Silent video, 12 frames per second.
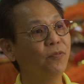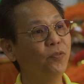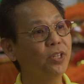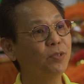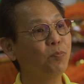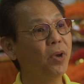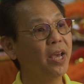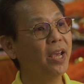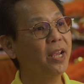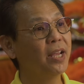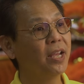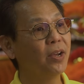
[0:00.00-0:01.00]
first
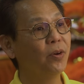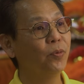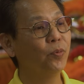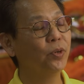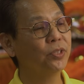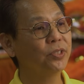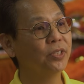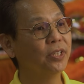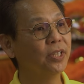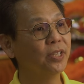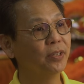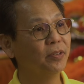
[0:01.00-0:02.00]
pair was
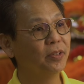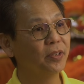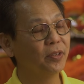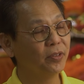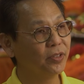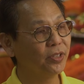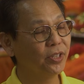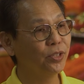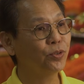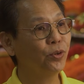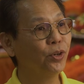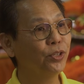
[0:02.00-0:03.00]

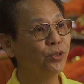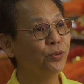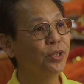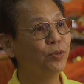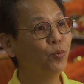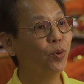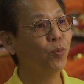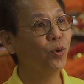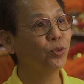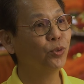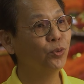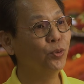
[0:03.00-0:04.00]
destroyed during World
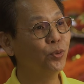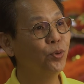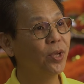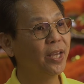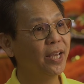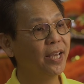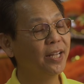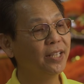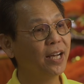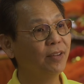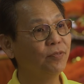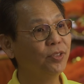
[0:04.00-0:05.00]
War II, and
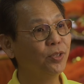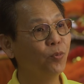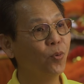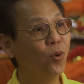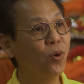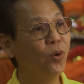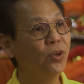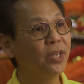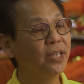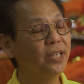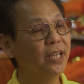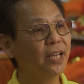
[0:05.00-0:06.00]
after the war,
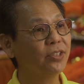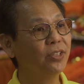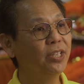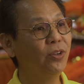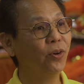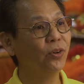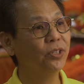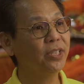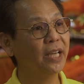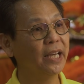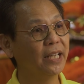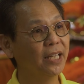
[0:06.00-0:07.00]
he actually
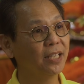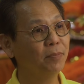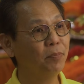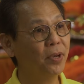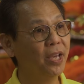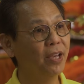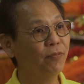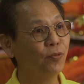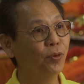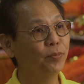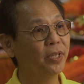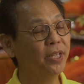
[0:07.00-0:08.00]
ordered another pair
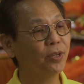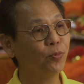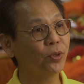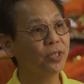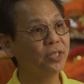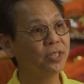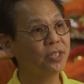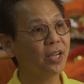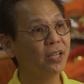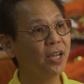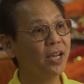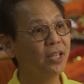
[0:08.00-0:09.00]
from the headquarters
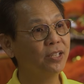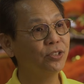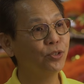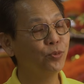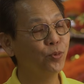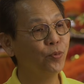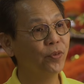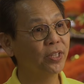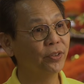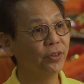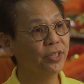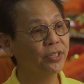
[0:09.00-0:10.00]
Shanghai Jinwu
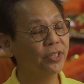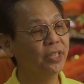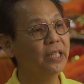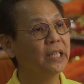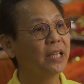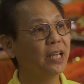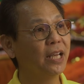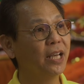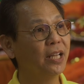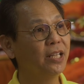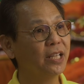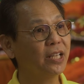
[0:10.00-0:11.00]
Federation,
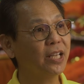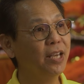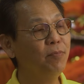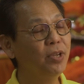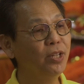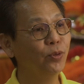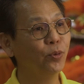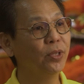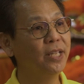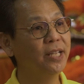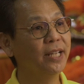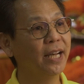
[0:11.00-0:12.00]
and it came in only in